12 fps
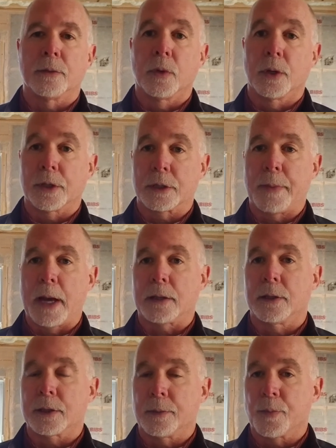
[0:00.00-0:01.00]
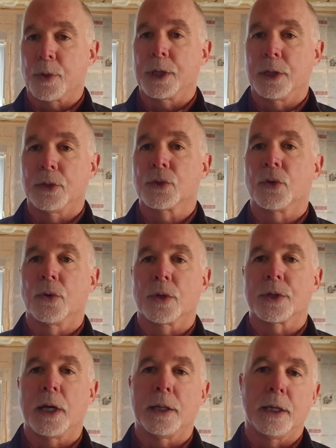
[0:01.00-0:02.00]
and we're expecting some pretty good
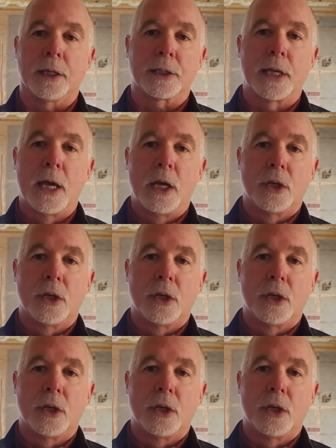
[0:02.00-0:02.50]
scores on this.